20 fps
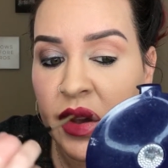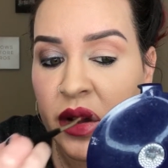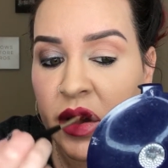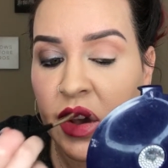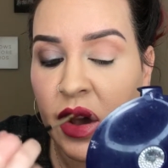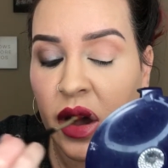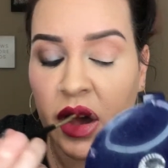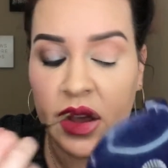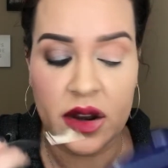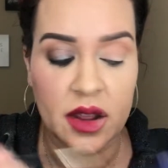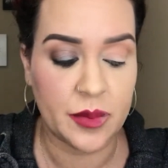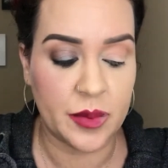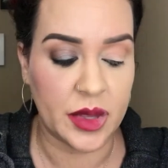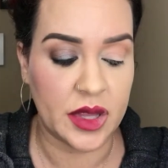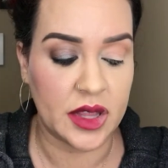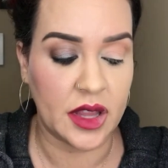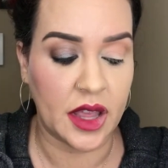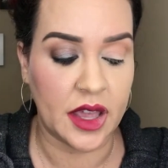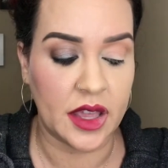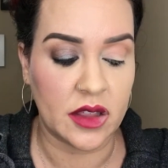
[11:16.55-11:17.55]
caught up
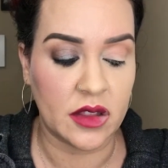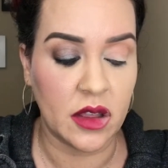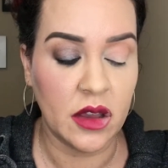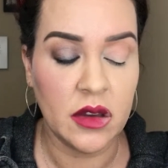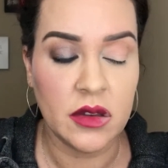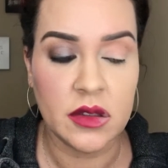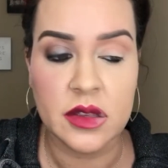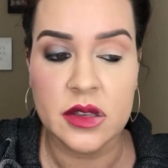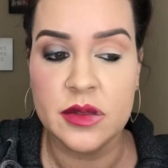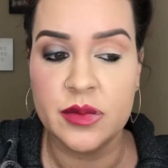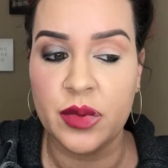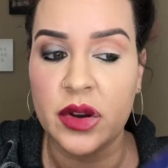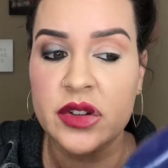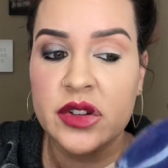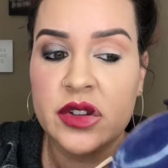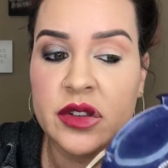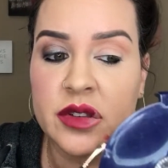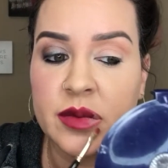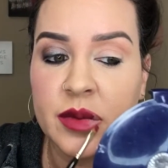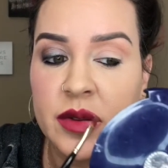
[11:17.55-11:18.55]
in like, no, this
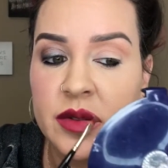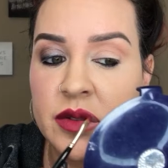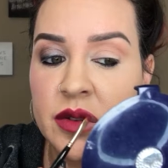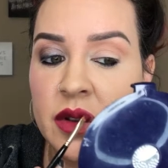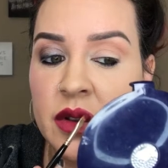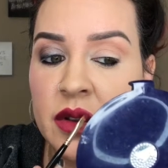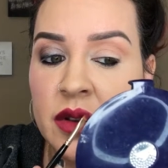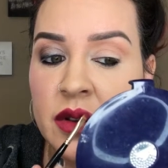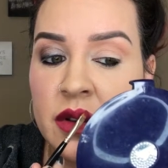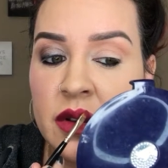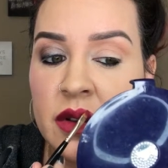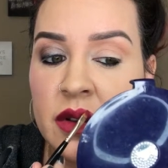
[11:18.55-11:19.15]
brush is supposed to